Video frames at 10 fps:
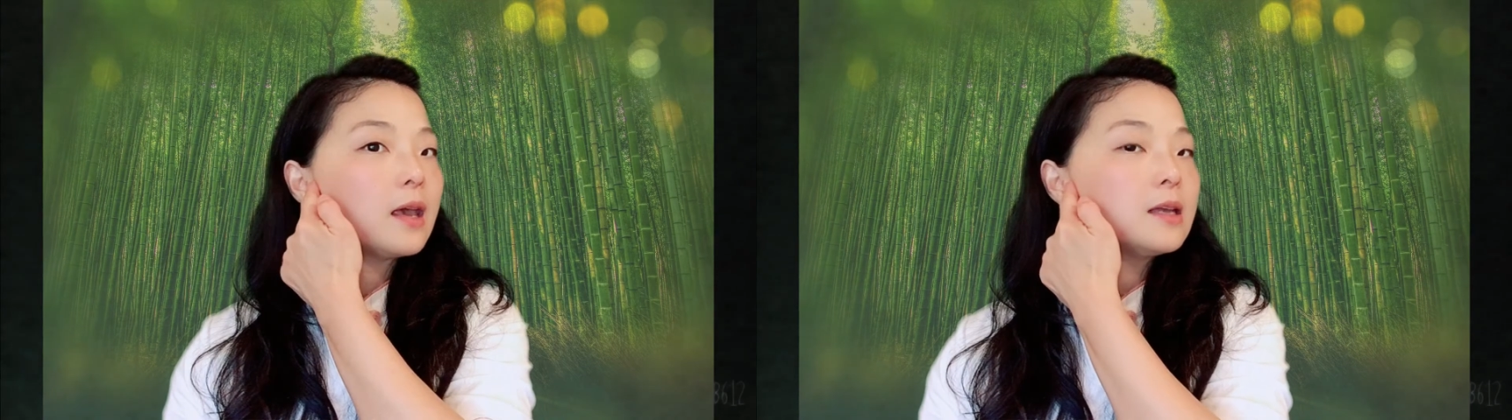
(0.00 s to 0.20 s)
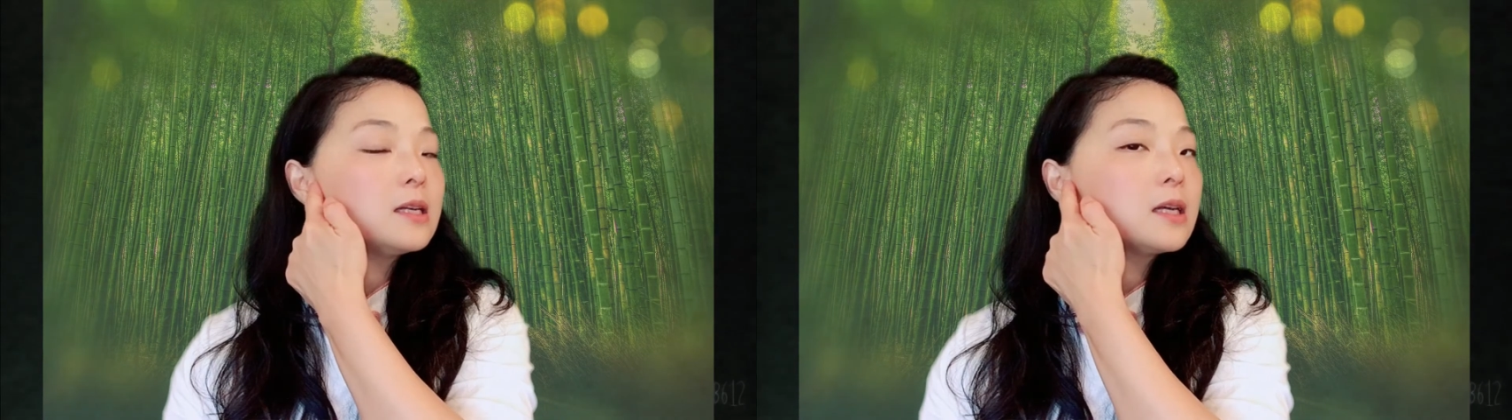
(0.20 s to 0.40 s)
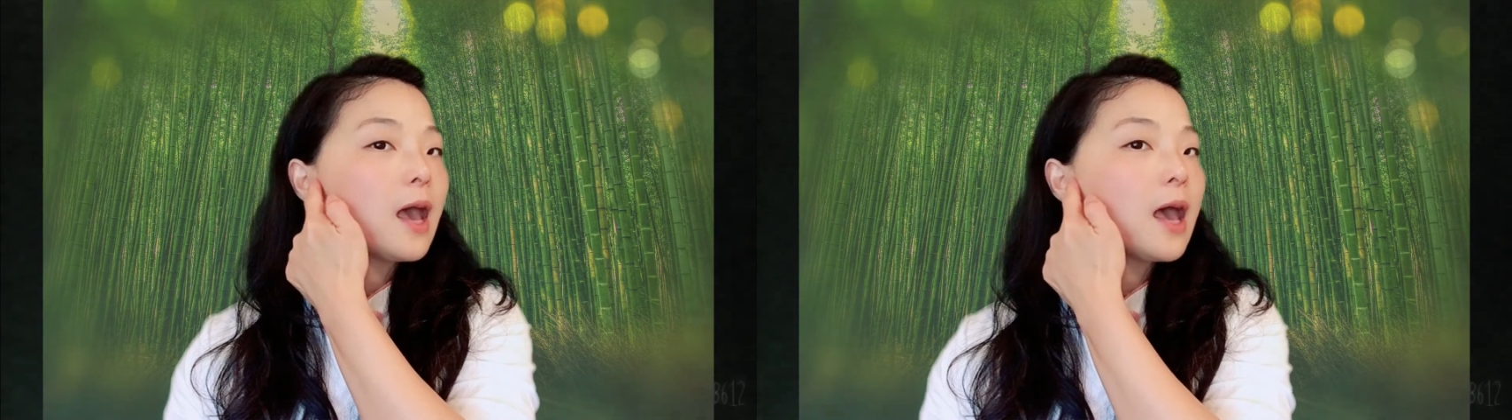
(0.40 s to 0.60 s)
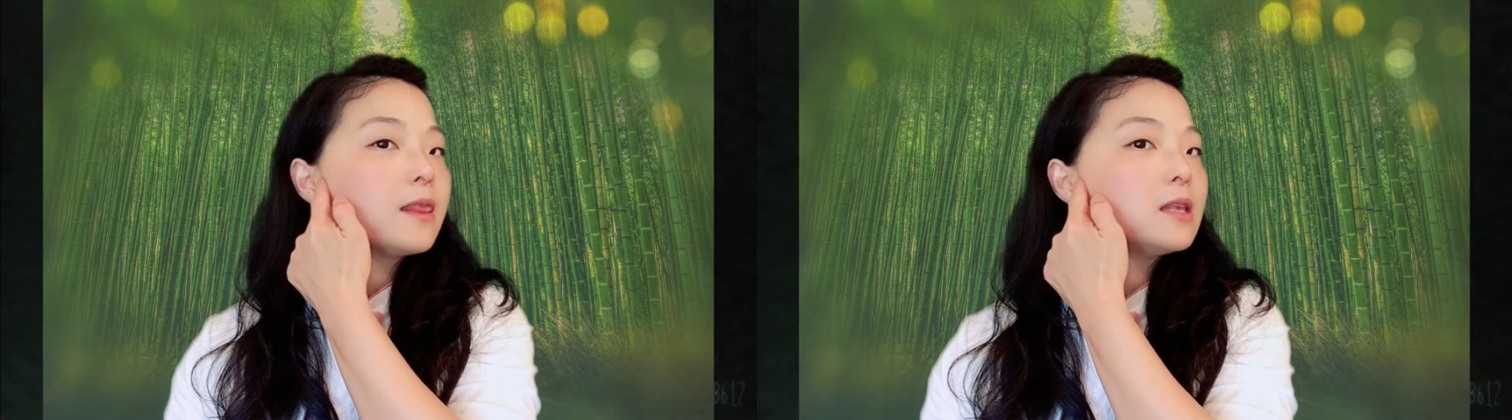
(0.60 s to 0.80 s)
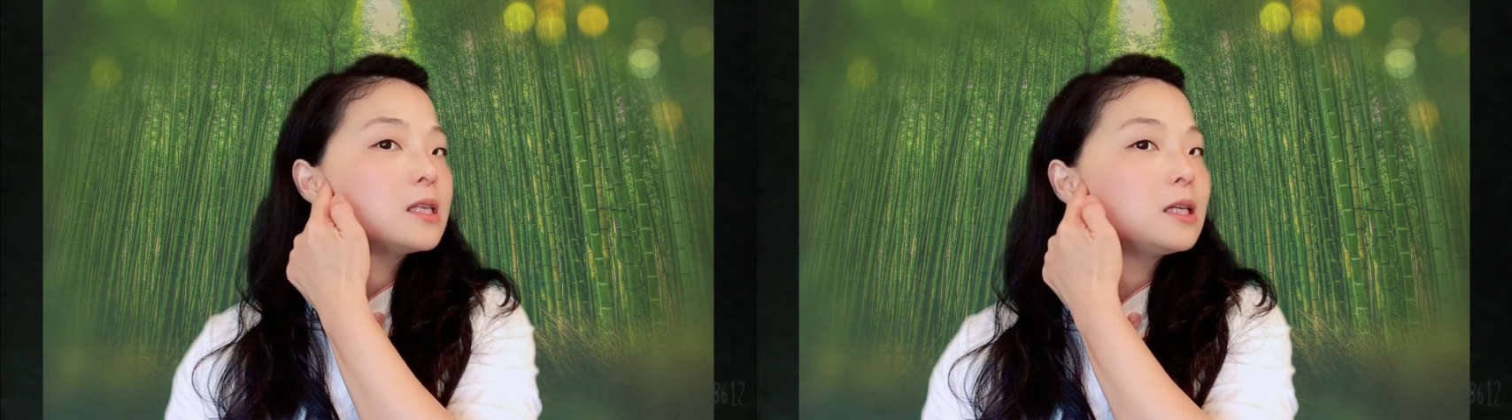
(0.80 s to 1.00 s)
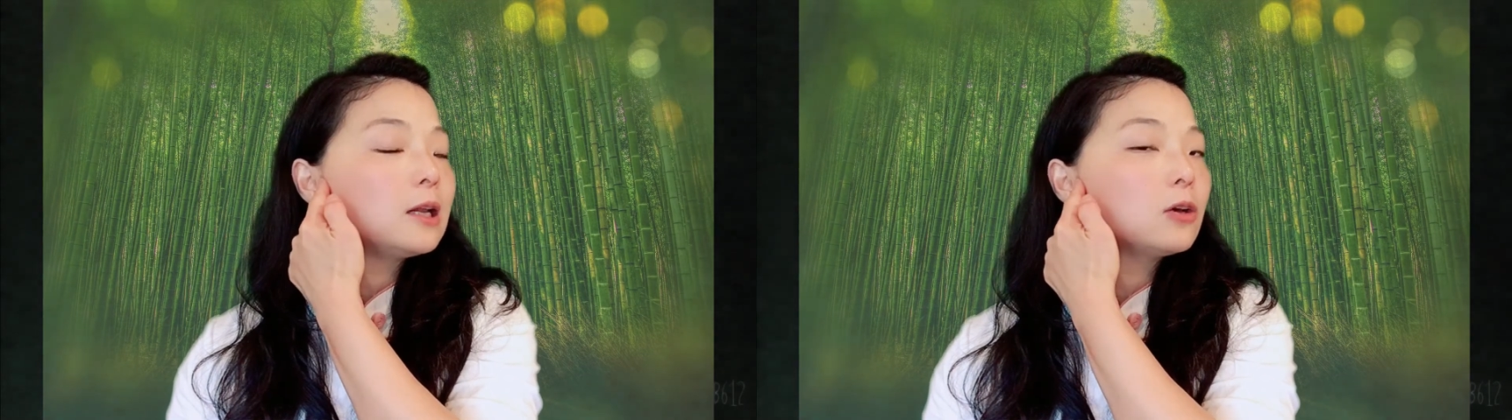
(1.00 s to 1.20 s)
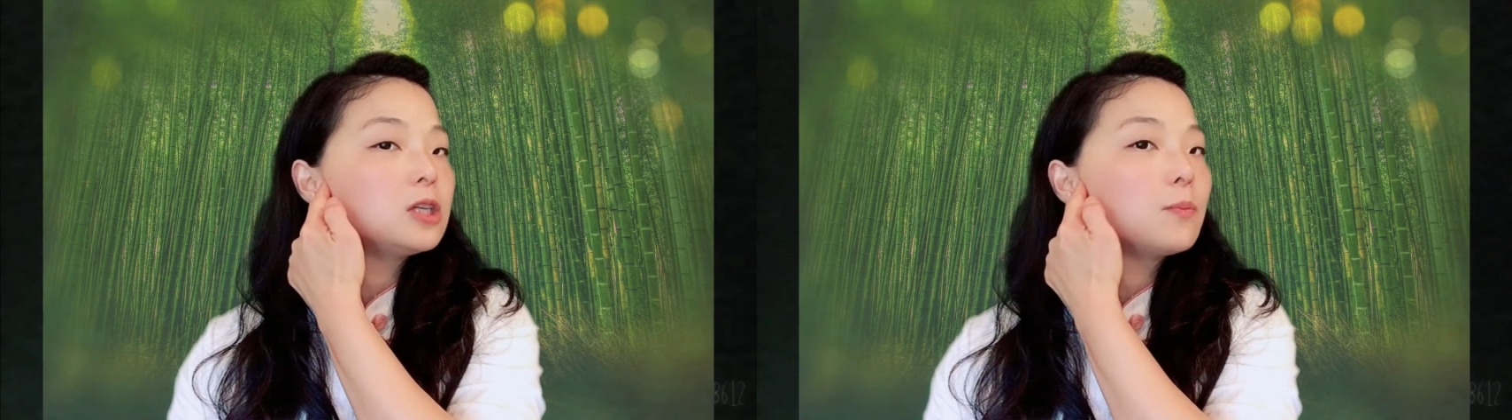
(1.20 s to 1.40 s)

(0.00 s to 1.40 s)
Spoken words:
end at this little